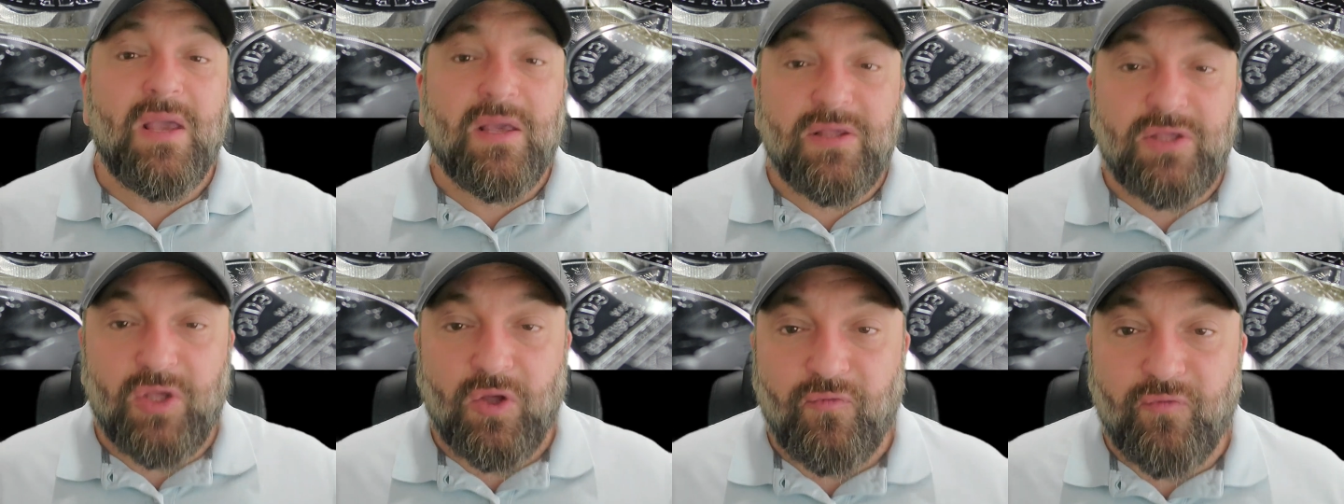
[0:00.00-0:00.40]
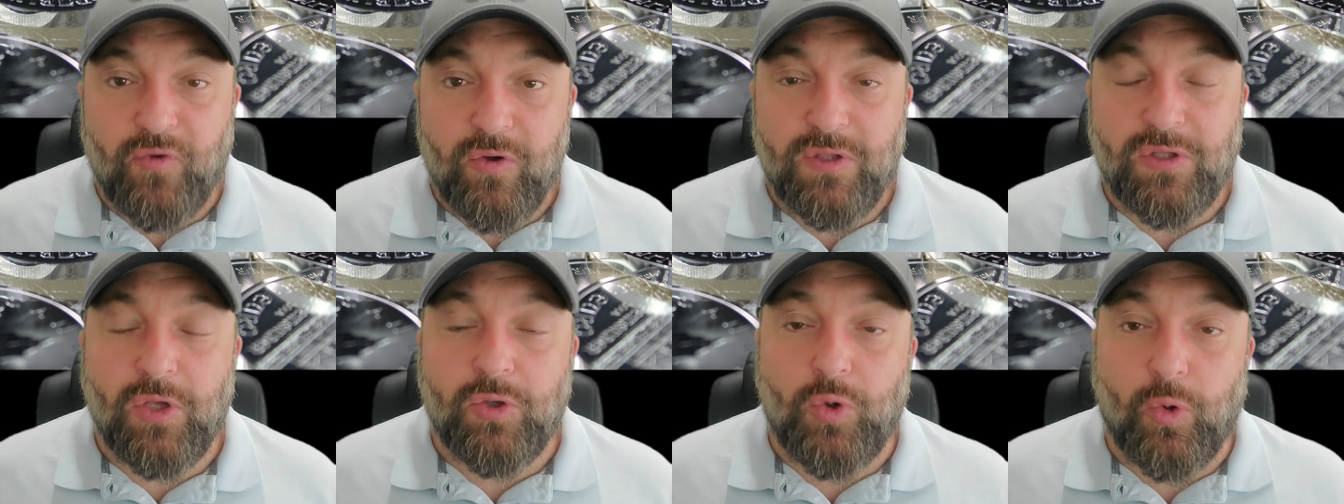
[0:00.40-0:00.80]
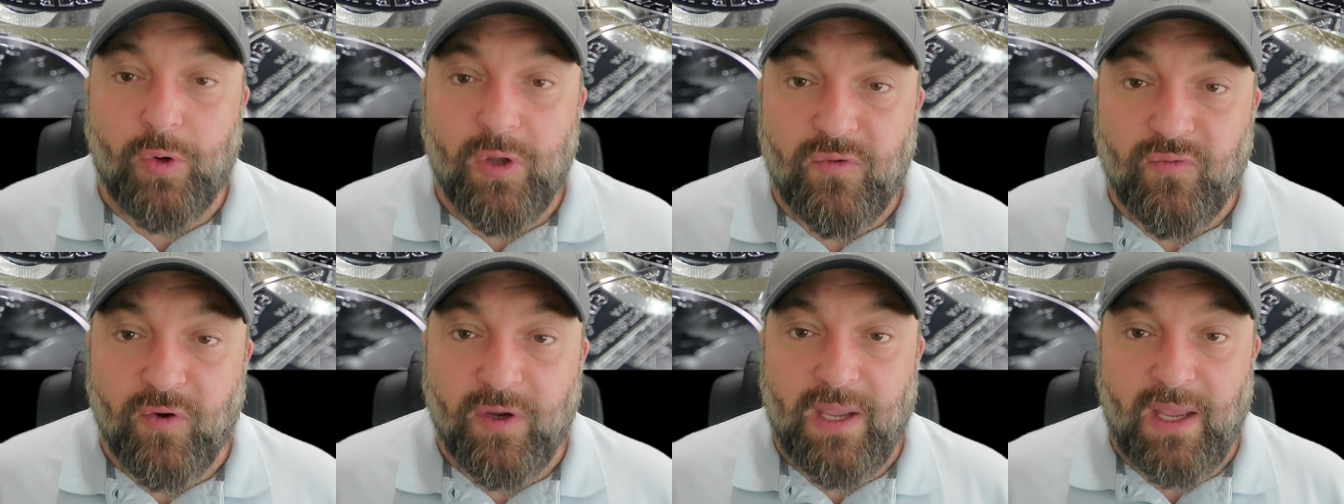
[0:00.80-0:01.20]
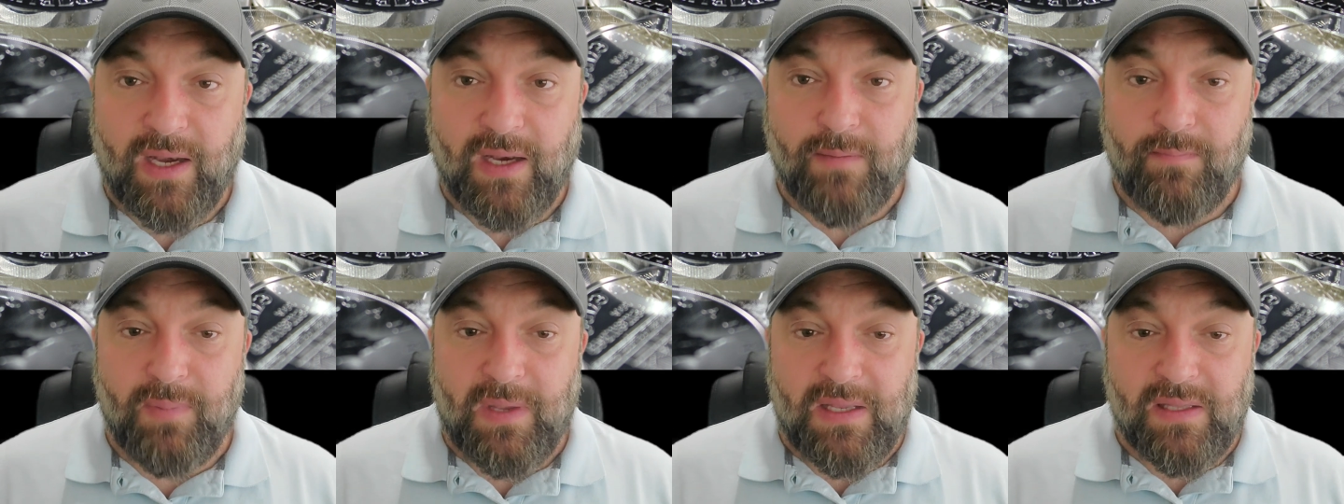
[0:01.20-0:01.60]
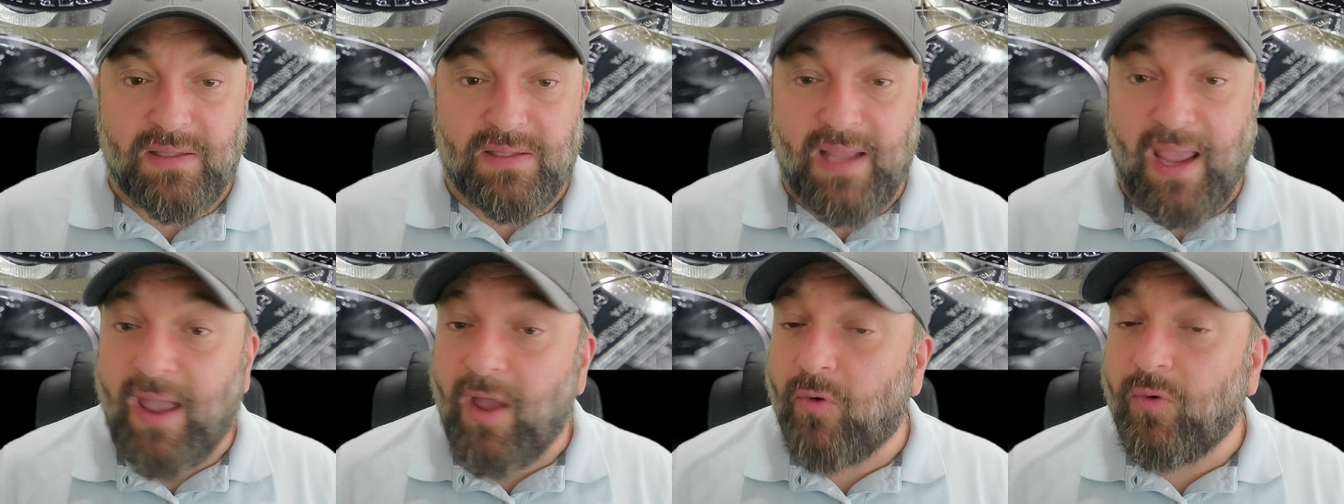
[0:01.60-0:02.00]
silver is notorious for getting beaten
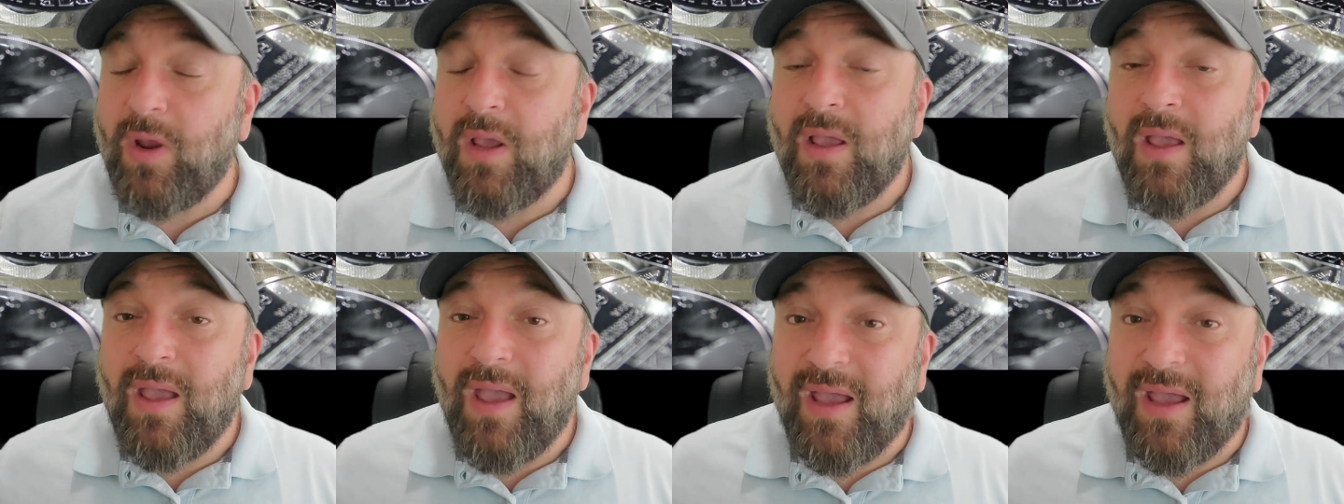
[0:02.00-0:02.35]
down,